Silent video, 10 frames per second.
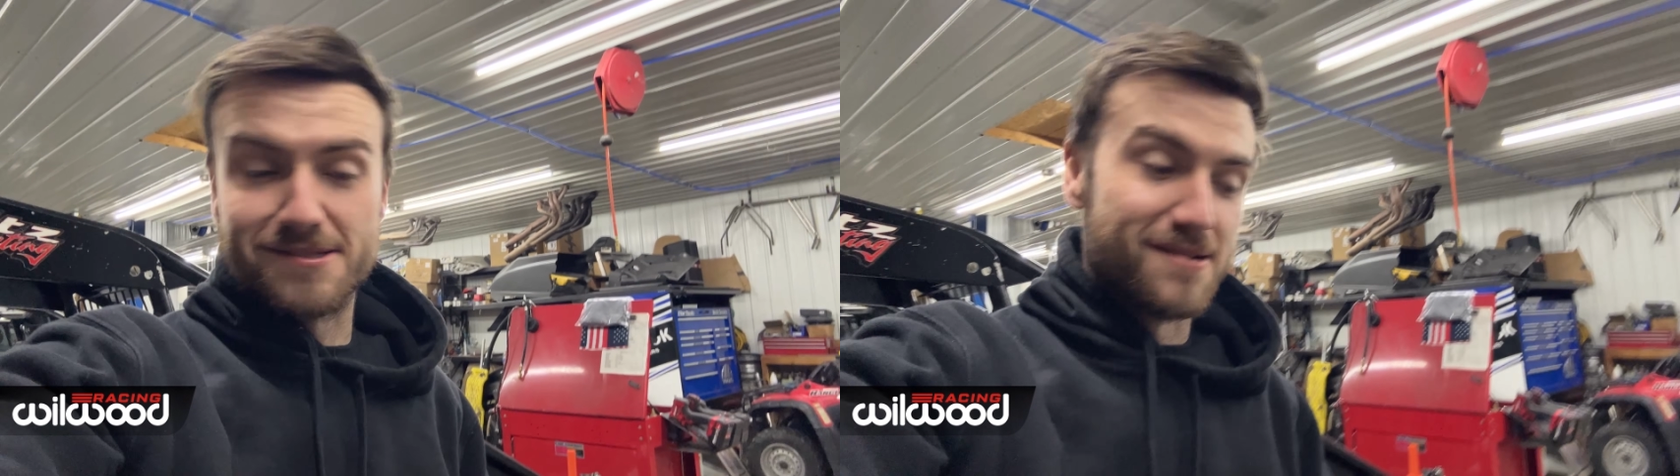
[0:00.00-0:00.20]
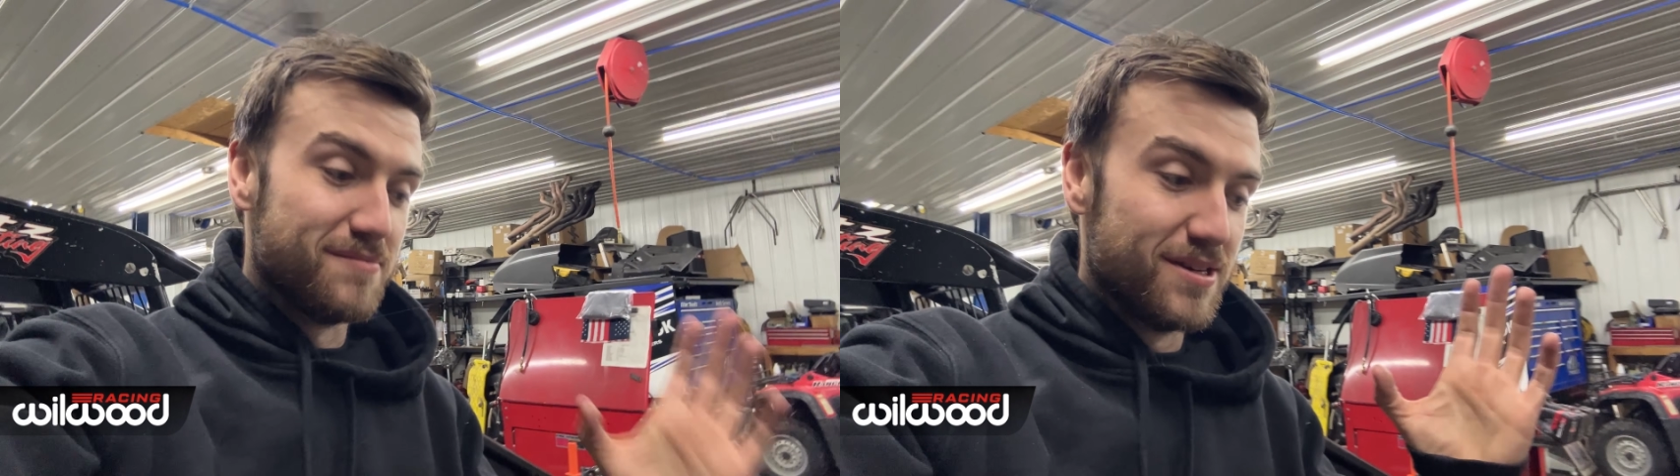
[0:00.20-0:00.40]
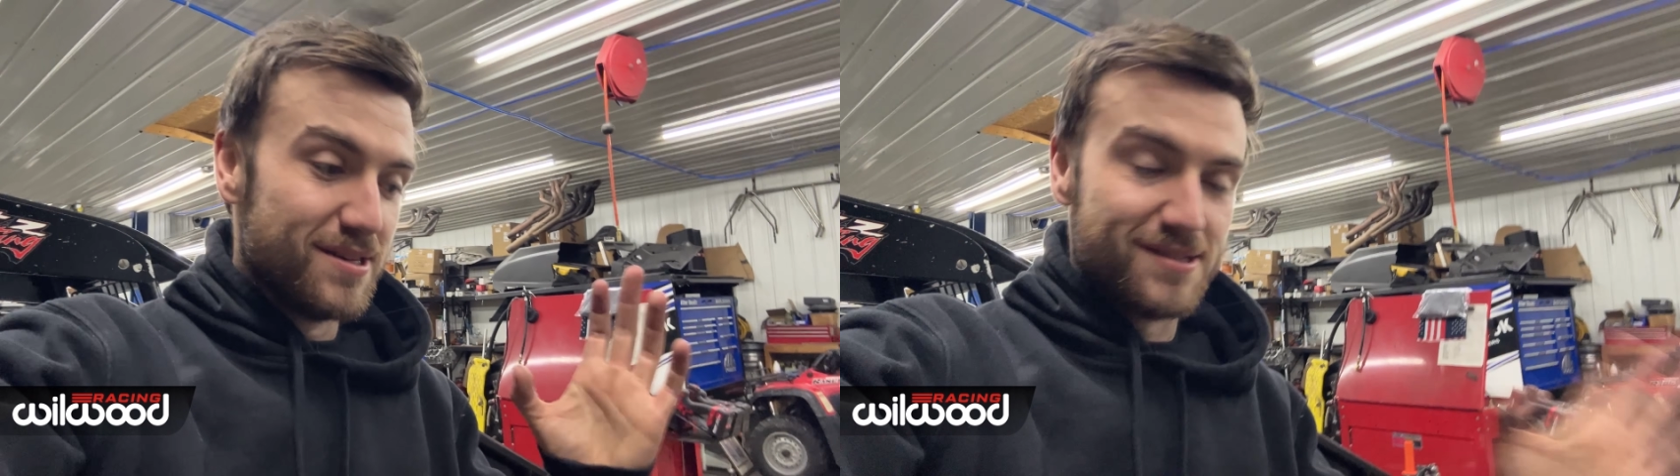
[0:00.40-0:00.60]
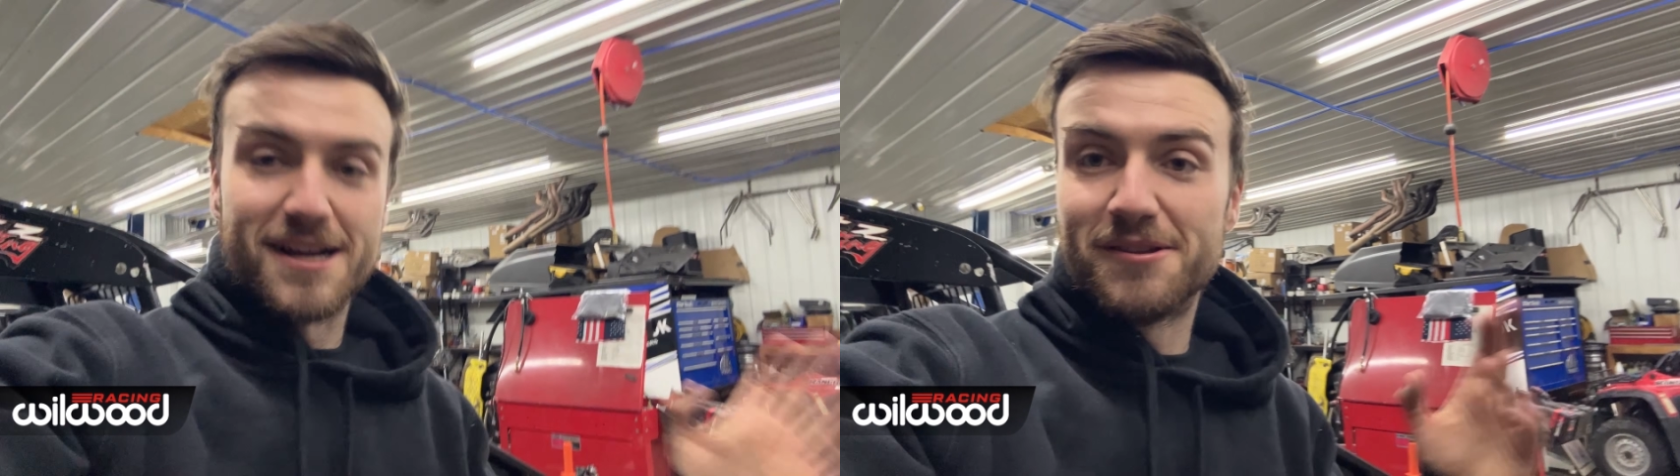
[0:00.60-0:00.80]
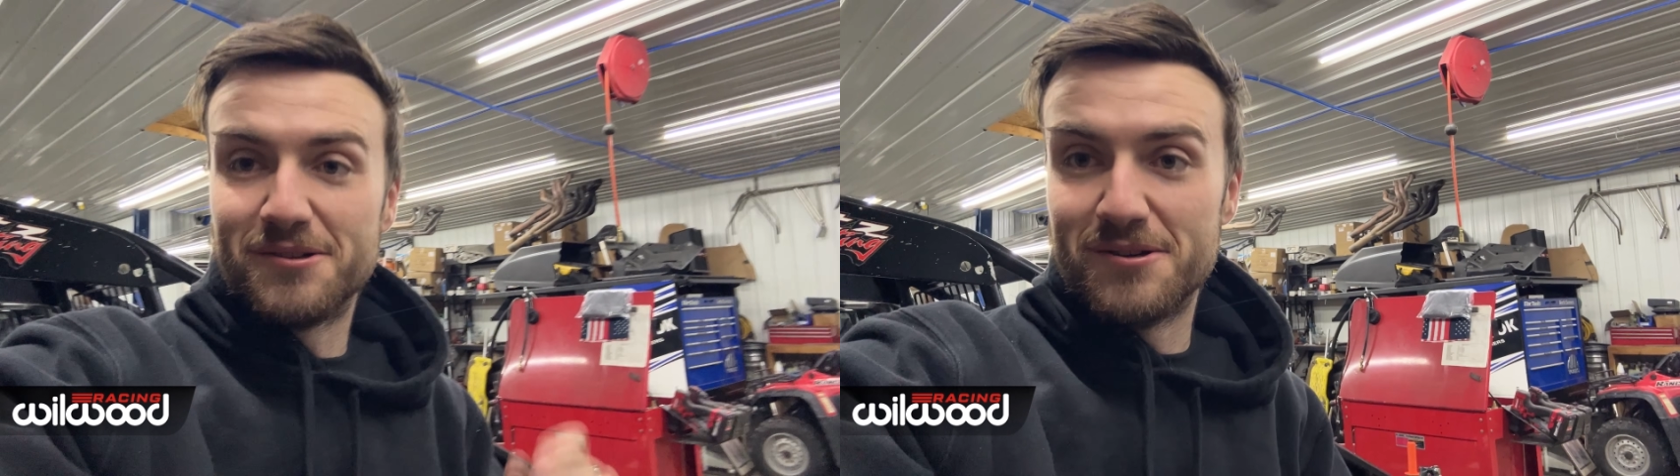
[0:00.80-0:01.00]
I'm
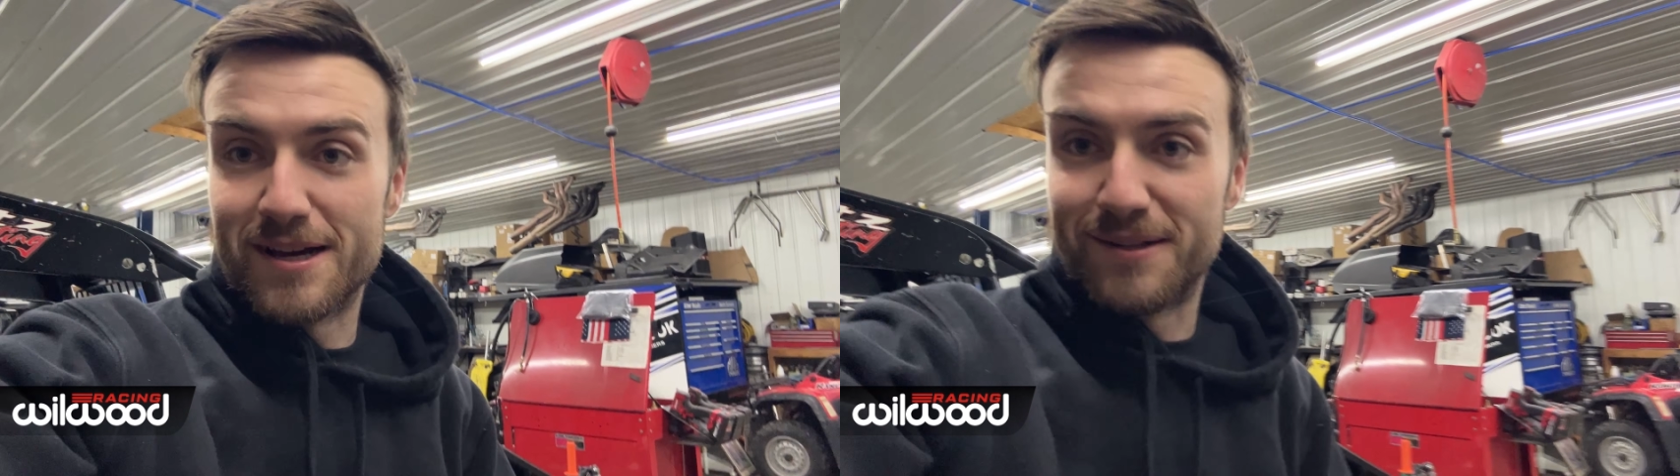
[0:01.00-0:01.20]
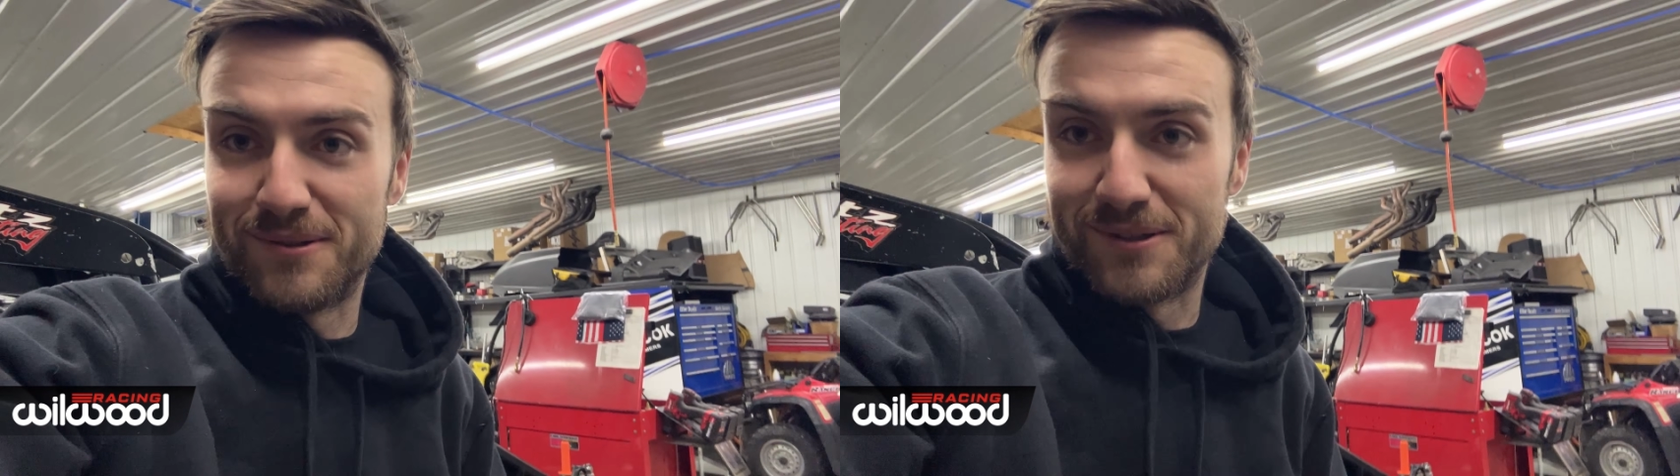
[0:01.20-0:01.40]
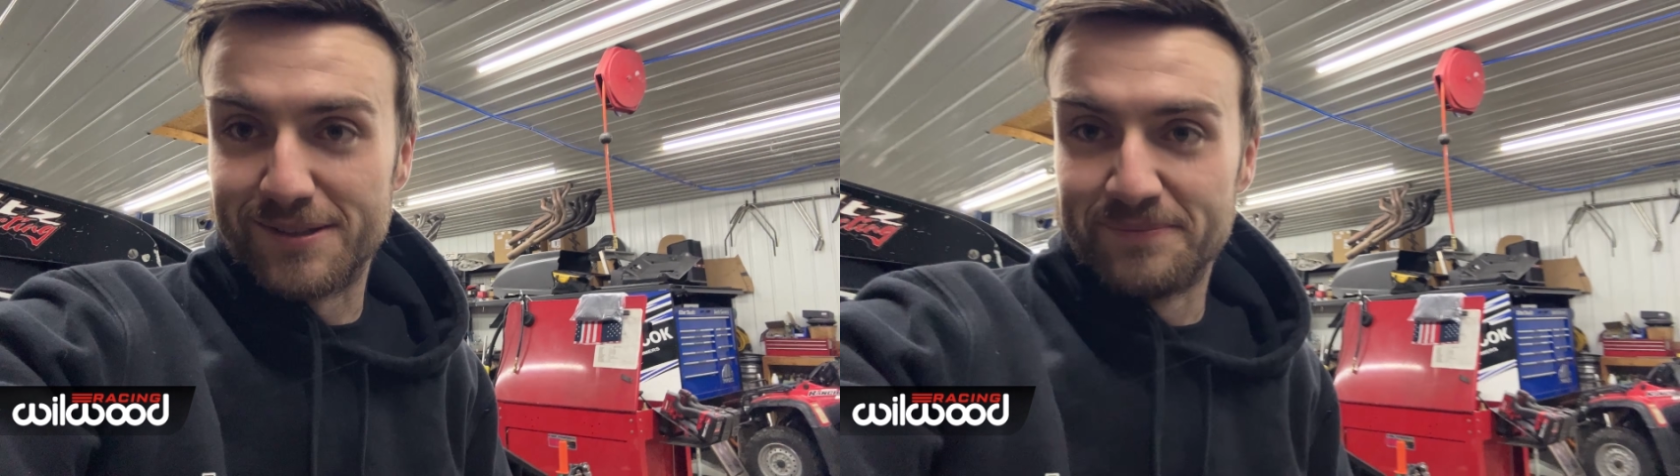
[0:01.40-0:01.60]
telling you how to do it.